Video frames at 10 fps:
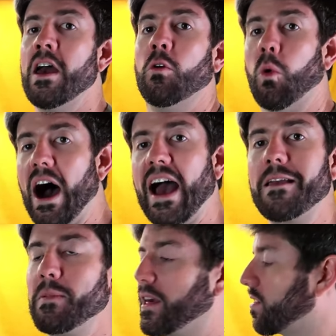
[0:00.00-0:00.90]
Why?
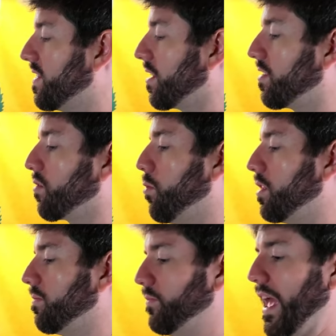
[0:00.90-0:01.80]
Because this is
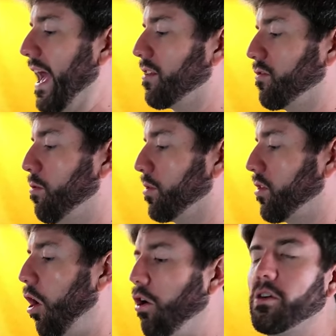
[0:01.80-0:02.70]
what has almost
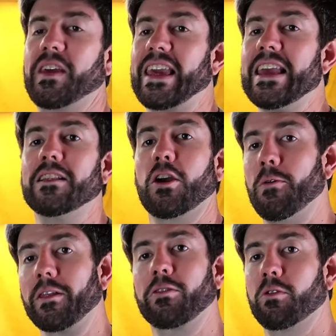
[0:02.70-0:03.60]
all of the heat
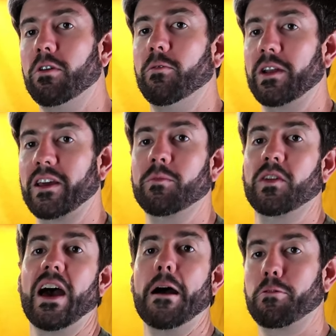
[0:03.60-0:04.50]
going through it when it comes to
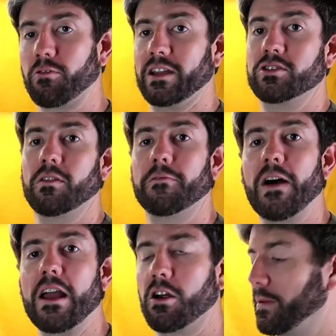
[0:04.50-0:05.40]
the operation of the
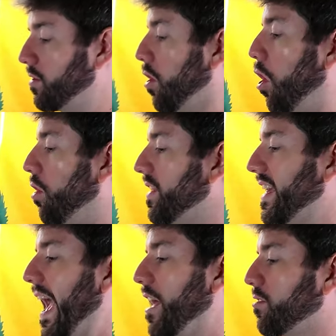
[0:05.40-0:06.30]
firearm, because all the
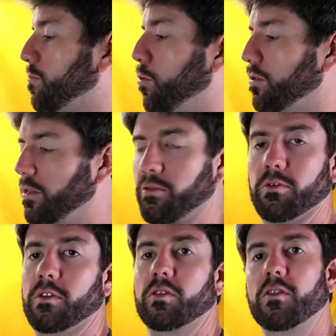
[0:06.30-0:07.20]
gas is ported
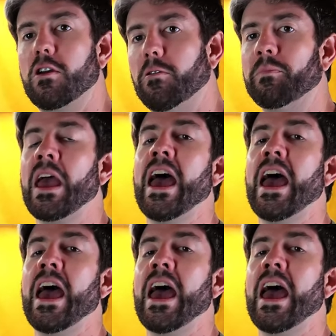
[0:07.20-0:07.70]
through this tube.